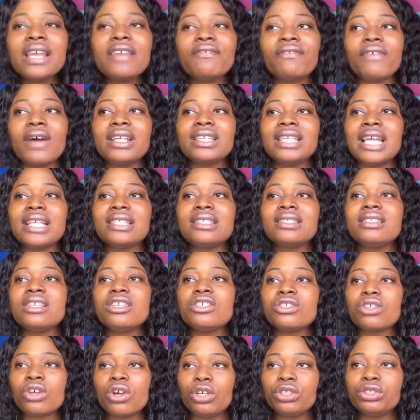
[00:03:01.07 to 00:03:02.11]
the fact that
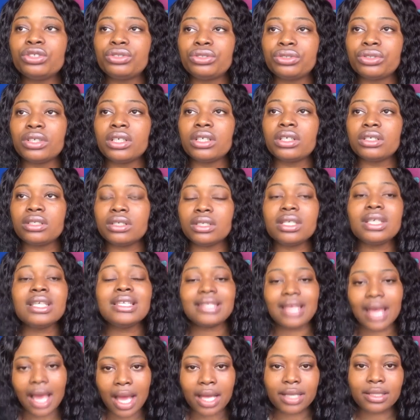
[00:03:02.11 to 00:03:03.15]
this country
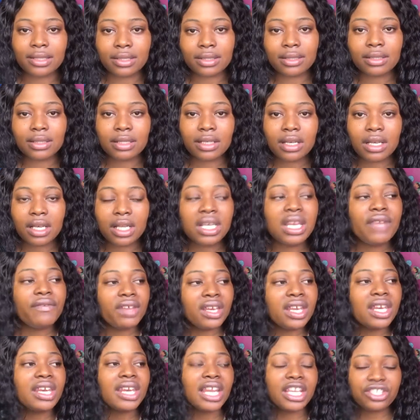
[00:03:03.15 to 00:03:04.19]
is hard,
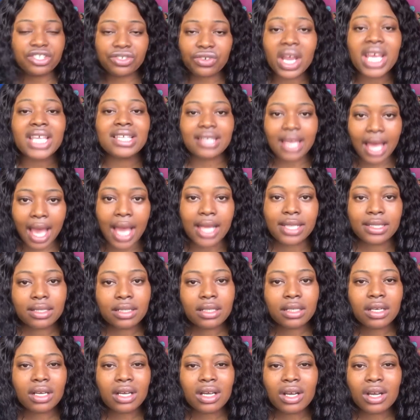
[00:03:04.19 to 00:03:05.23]
living in Nigeria is hard,
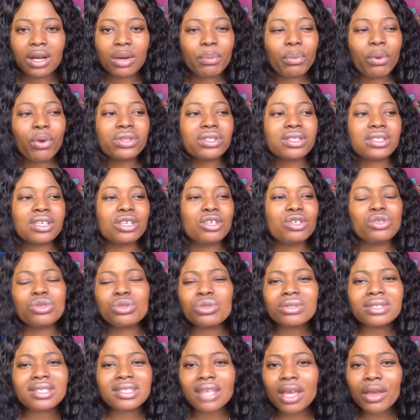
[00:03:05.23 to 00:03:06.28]
but you
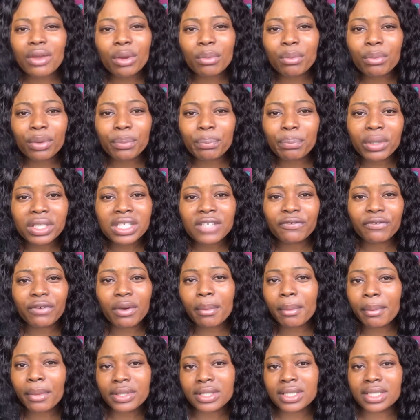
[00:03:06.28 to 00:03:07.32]
shouldn't sell your body for
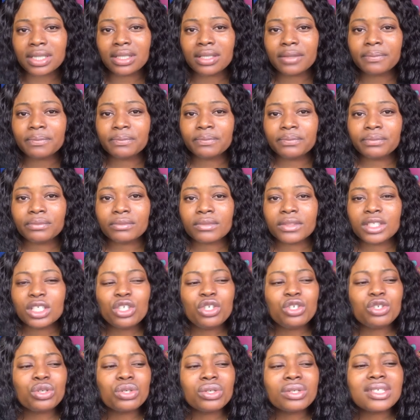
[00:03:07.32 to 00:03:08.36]
money.
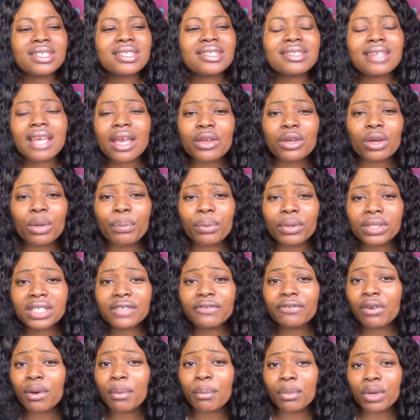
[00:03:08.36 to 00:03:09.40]
You shouldn't sell your body
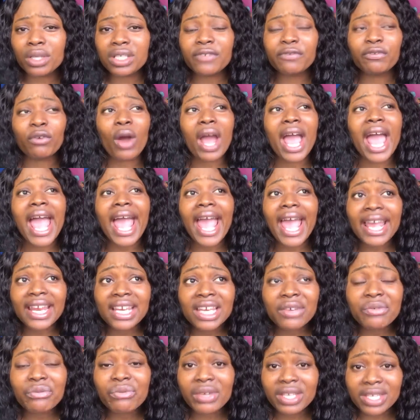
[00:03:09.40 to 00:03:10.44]
for money for
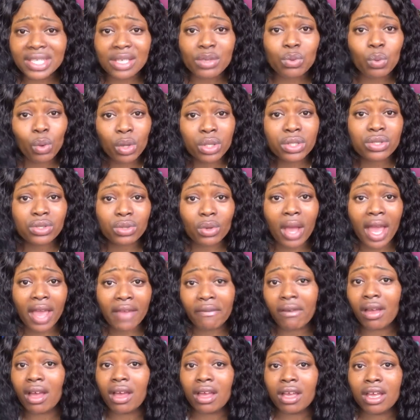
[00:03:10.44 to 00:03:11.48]
any reason
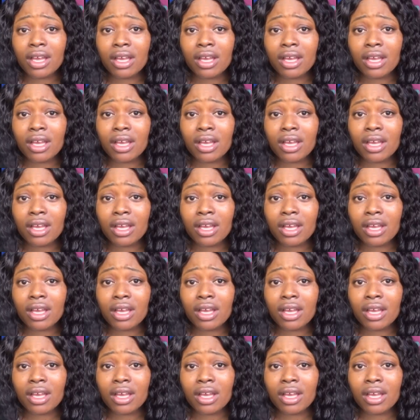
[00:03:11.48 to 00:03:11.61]
whatsoever.